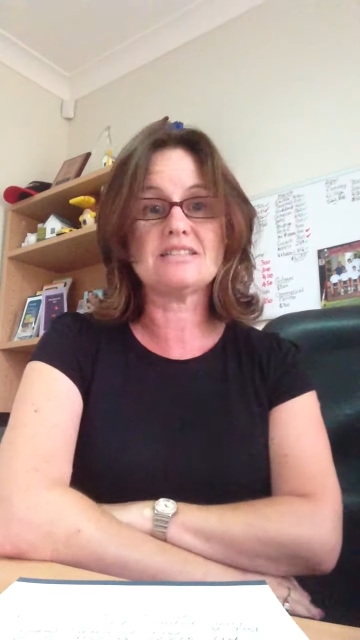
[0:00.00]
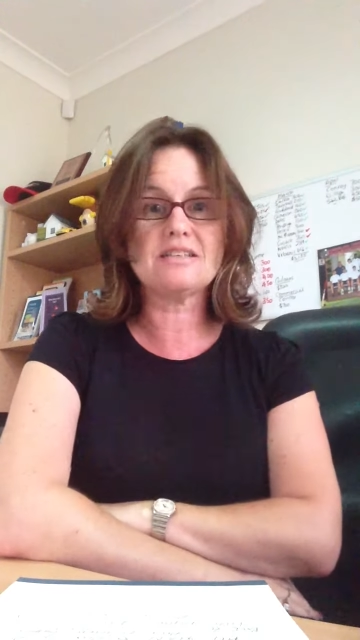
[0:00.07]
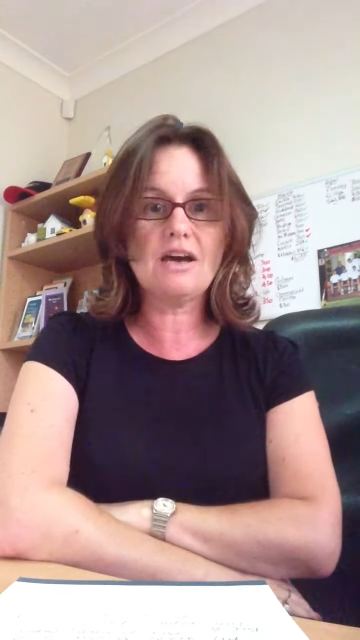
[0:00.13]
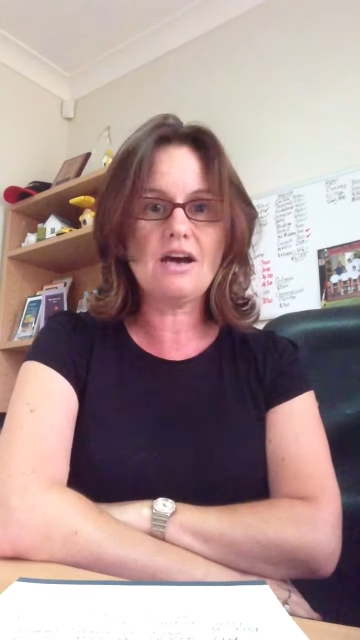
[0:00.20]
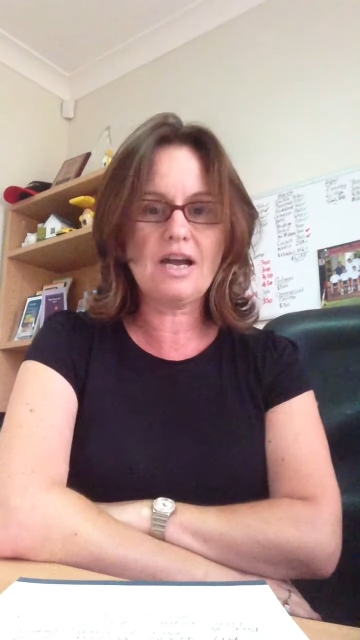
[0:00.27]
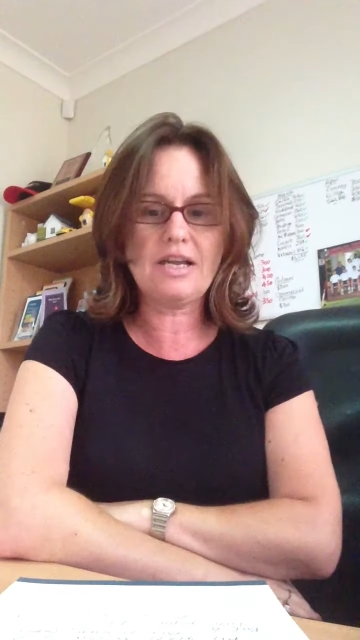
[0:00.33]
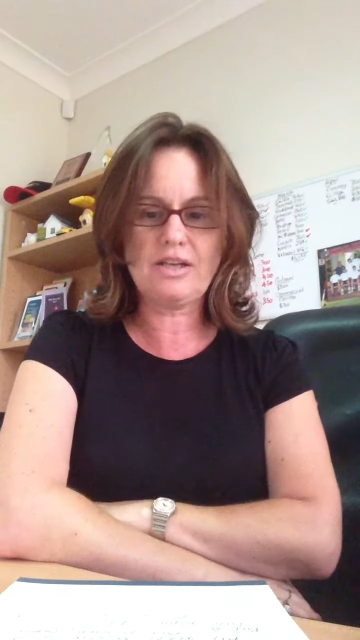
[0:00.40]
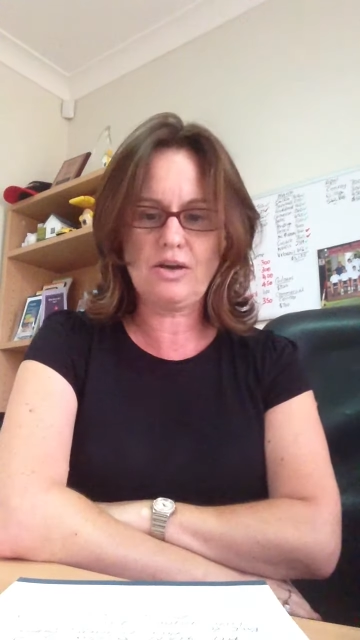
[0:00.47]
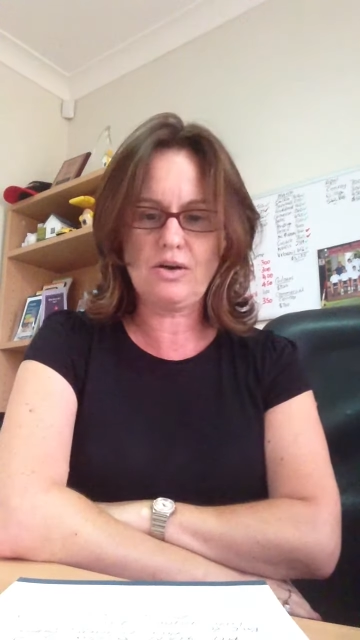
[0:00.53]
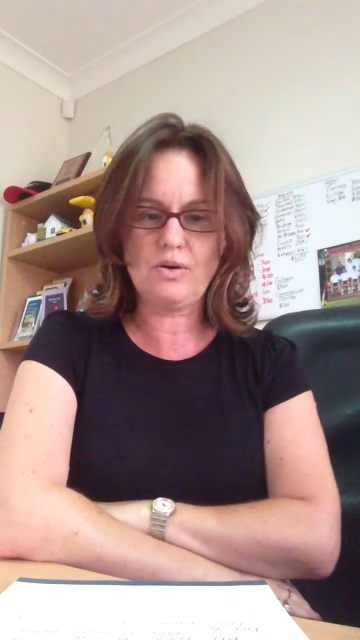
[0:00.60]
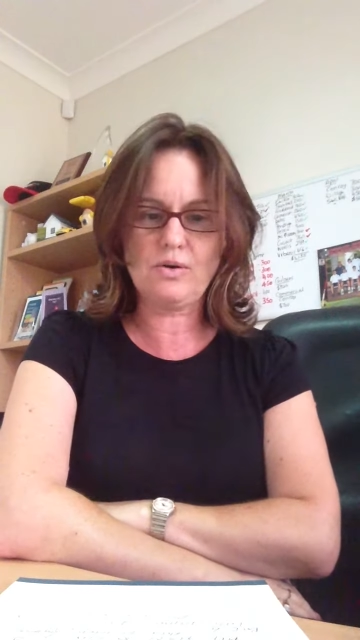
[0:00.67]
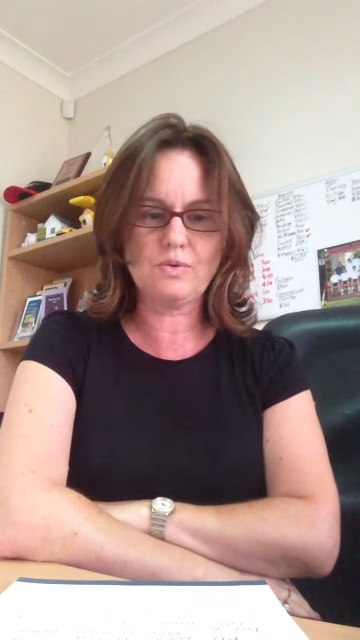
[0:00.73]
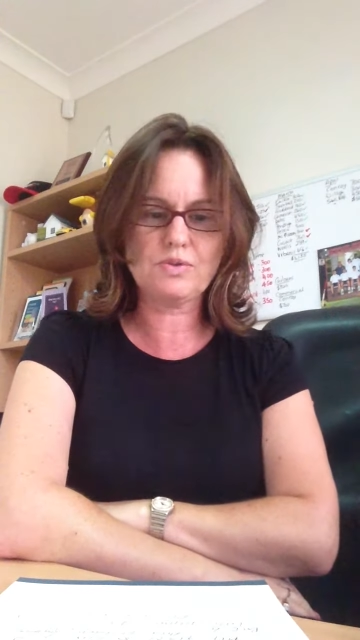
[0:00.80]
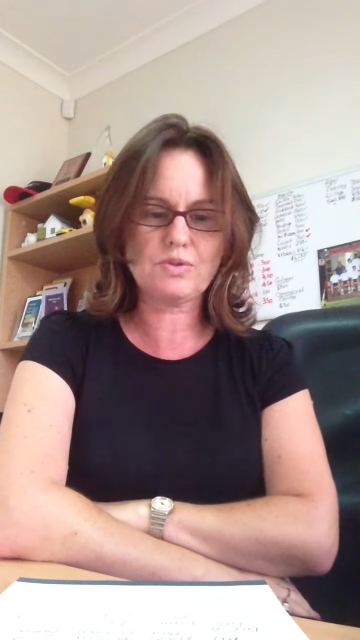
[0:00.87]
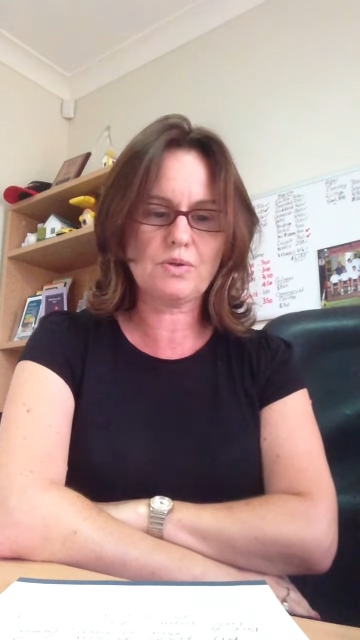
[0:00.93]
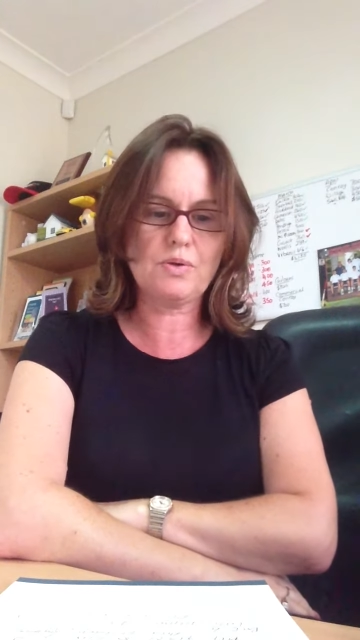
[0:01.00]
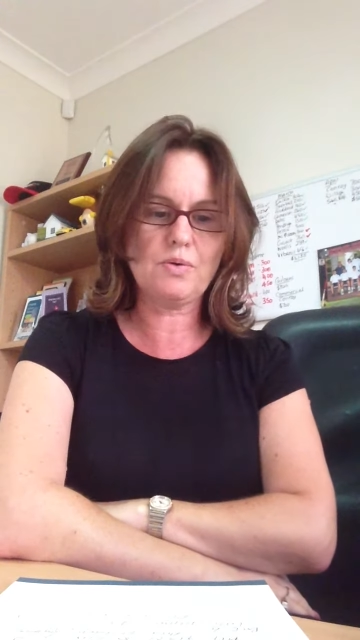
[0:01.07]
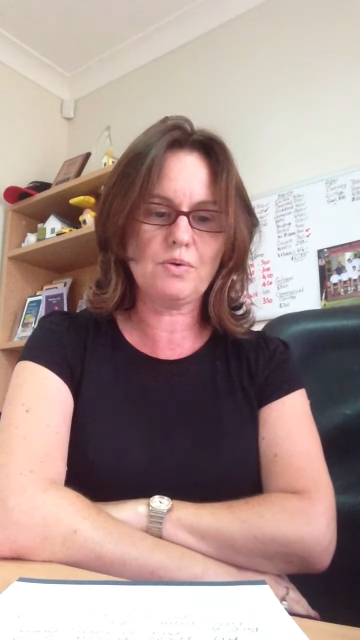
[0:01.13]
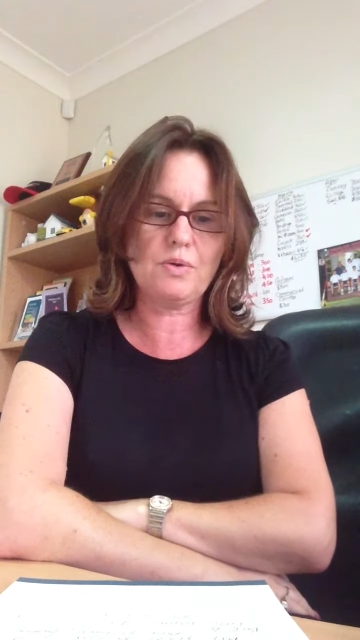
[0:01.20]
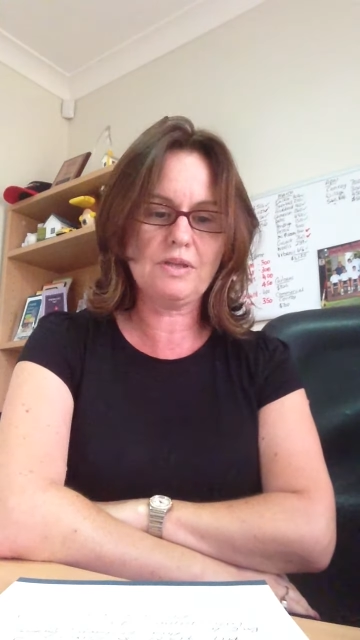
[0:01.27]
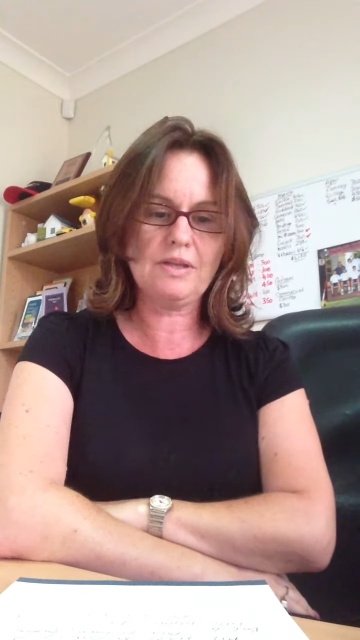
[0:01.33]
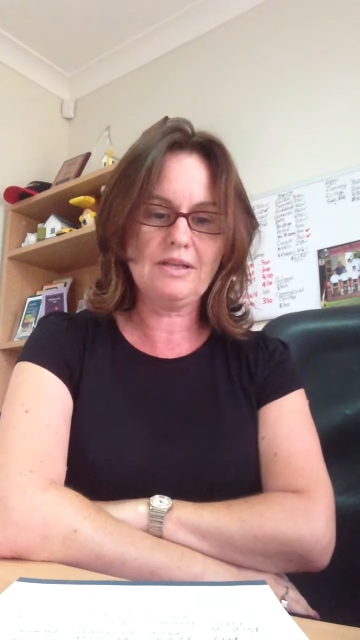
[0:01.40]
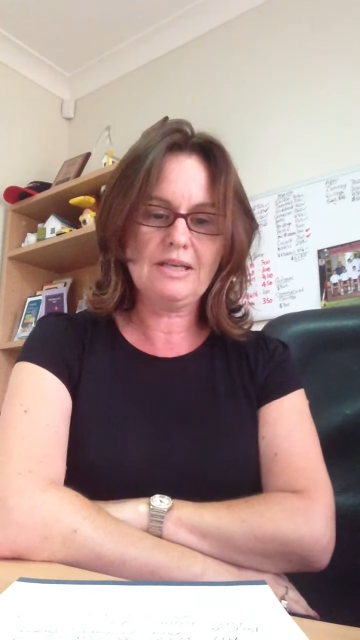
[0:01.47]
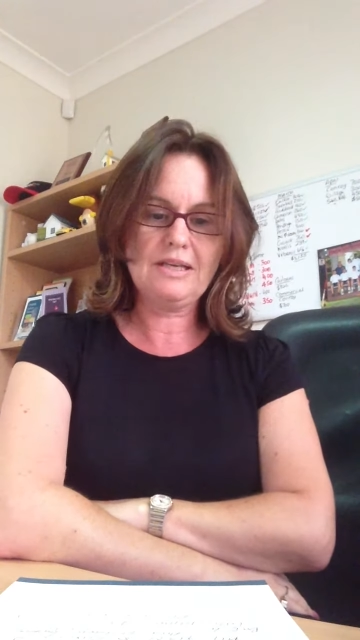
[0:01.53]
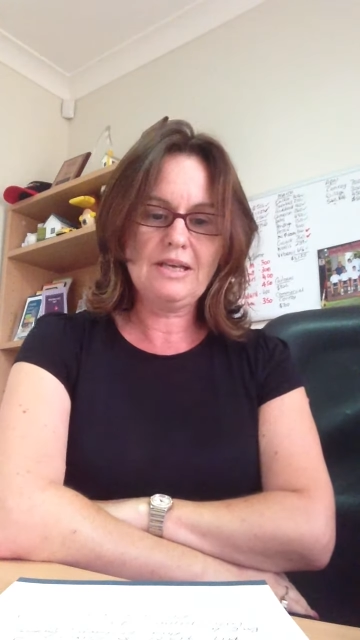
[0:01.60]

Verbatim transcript: nine holes all,